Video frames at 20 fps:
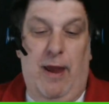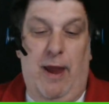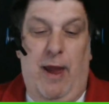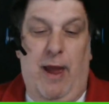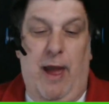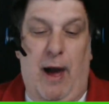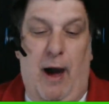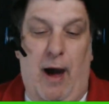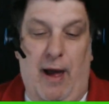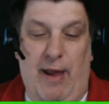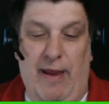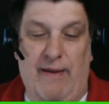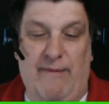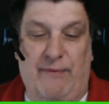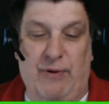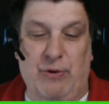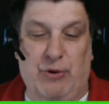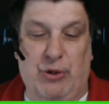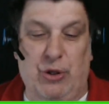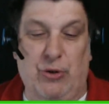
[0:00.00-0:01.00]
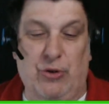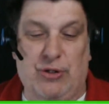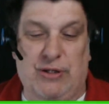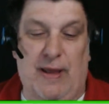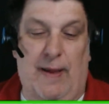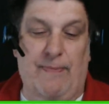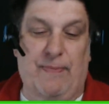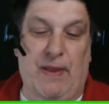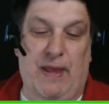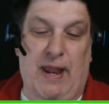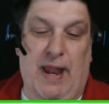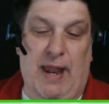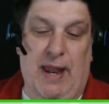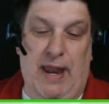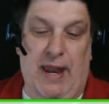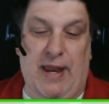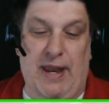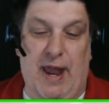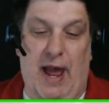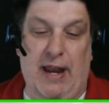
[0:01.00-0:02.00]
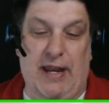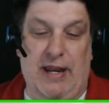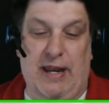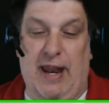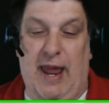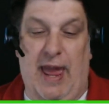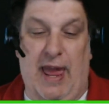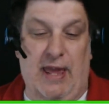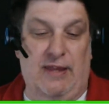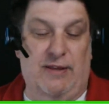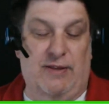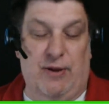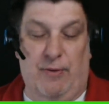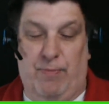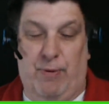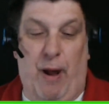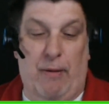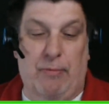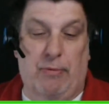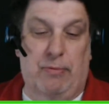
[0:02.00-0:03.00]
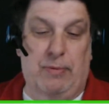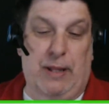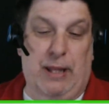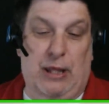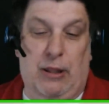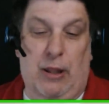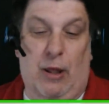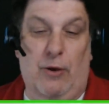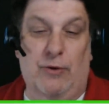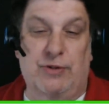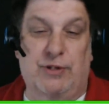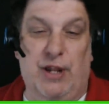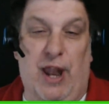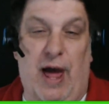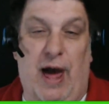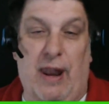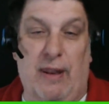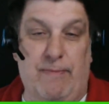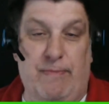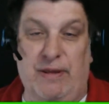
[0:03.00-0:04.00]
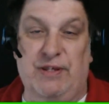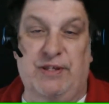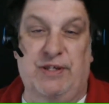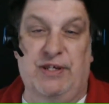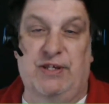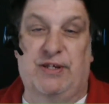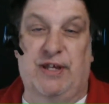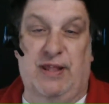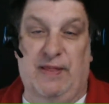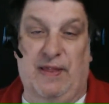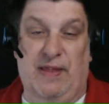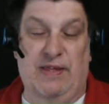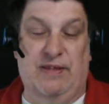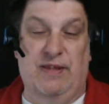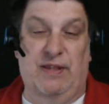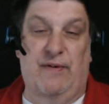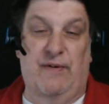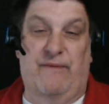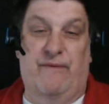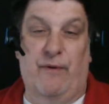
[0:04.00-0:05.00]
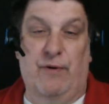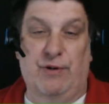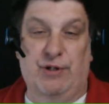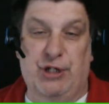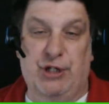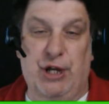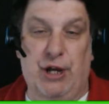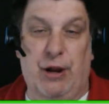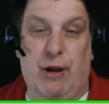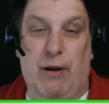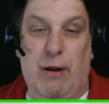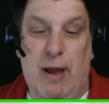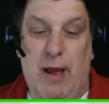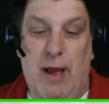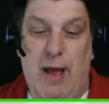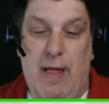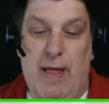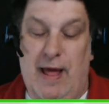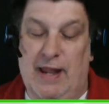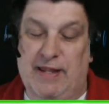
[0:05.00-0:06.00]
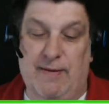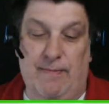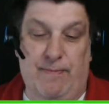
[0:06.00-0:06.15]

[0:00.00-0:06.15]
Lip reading: If you do something, and in 90 days, they're probably closed and out of business, at least in the first year. That's the